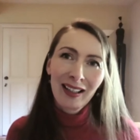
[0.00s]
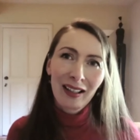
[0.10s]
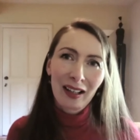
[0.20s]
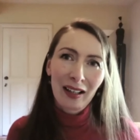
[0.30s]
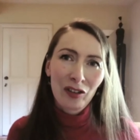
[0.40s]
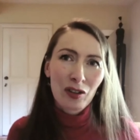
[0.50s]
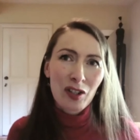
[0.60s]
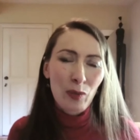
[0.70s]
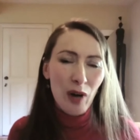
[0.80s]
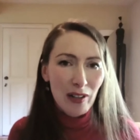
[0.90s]
and
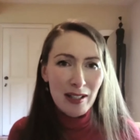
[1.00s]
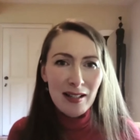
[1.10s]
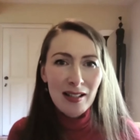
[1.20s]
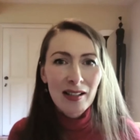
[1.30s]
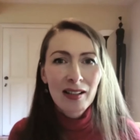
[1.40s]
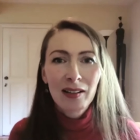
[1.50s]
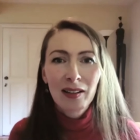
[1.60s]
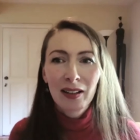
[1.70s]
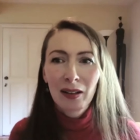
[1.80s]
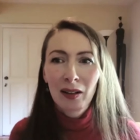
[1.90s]
transparency.
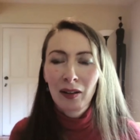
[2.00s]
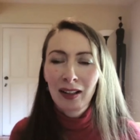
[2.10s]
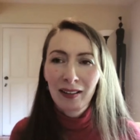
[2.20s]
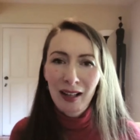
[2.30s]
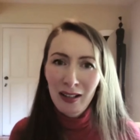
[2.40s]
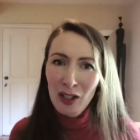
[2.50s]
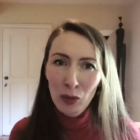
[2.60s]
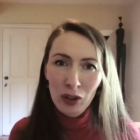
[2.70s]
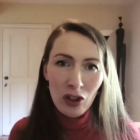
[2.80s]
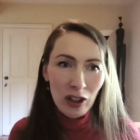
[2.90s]
Clients
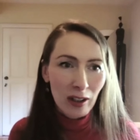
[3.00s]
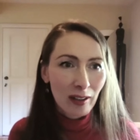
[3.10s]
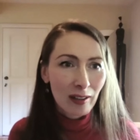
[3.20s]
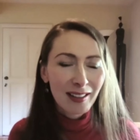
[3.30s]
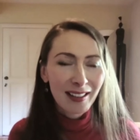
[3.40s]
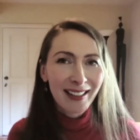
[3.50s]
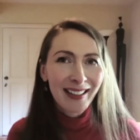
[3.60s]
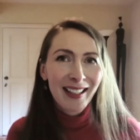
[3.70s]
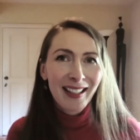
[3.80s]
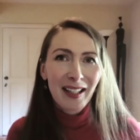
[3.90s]
were cheated.
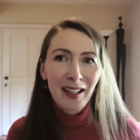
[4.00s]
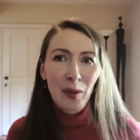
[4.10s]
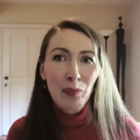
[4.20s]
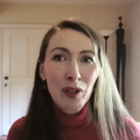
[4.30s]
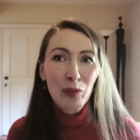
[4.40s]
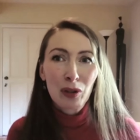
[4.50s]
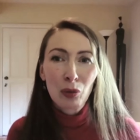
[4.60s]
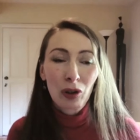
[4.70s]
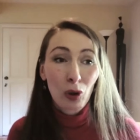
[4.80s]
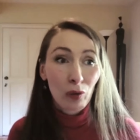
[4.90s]
People
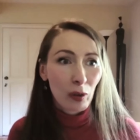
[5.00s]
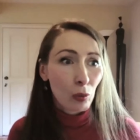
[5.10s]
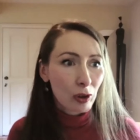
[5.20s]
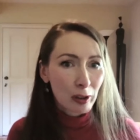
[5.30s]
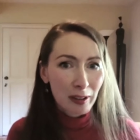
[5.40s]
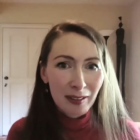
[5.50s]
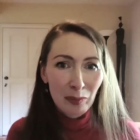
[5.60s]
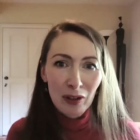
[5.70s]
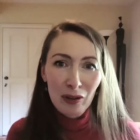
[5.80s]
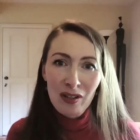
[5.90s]
were overworked
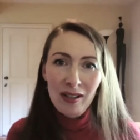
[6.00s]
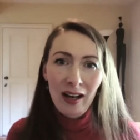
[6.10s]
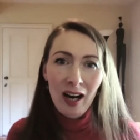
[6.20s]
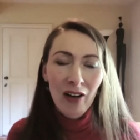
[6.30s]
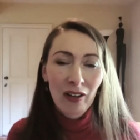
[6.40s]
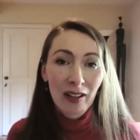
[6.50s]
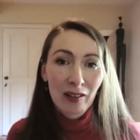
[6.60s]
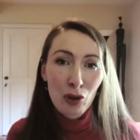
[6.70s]
because they're hiring